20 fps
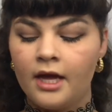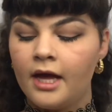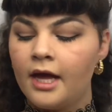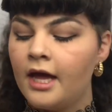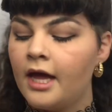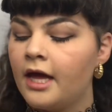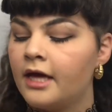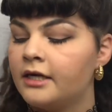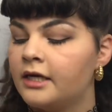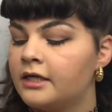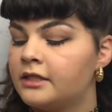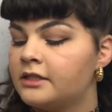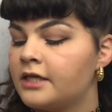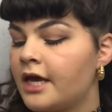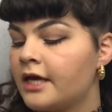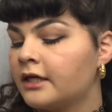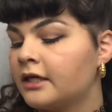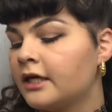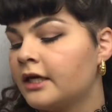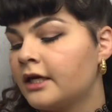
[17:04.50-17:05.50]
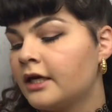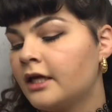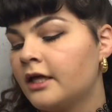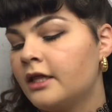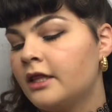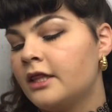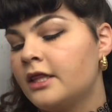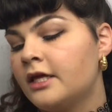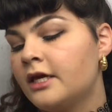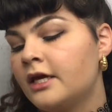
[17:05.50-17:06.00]
and taking
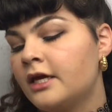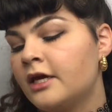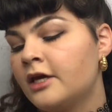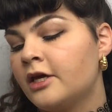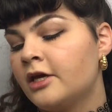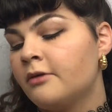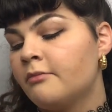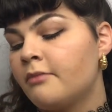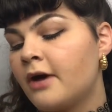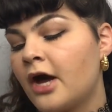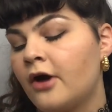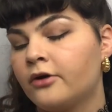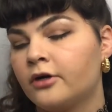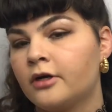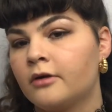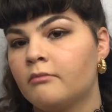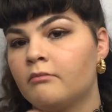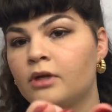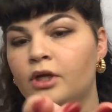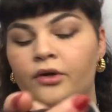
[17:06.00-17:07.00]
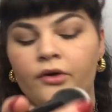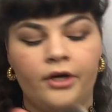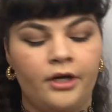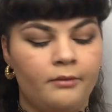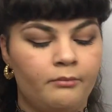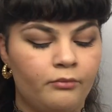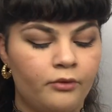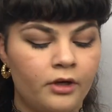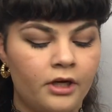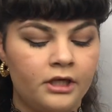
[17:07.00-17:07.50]
the powder
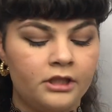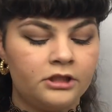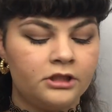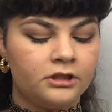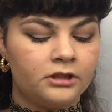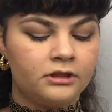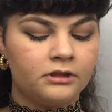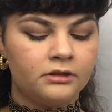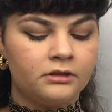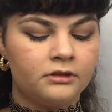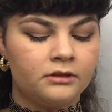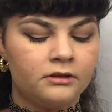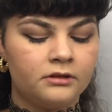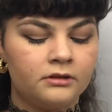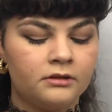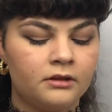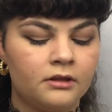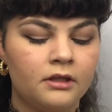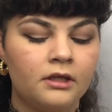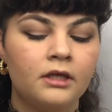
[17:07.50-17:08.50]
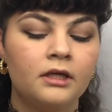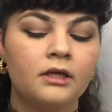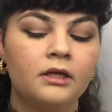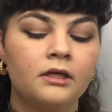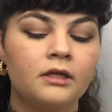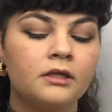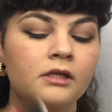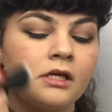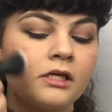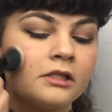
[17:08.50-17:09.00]
blurring brush,
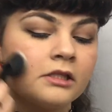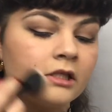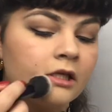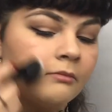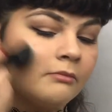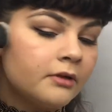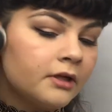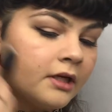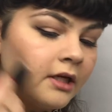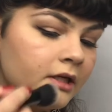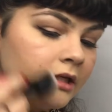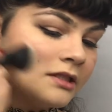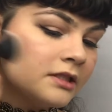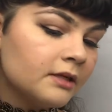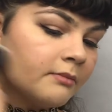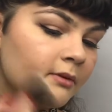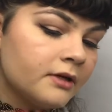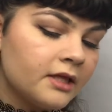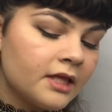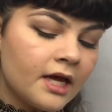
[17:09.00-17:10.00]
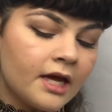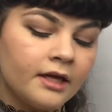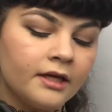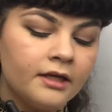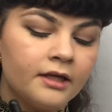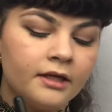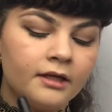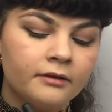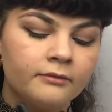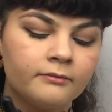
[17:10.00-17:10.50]
simply dipping that
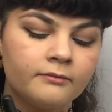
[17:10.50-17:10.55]
in.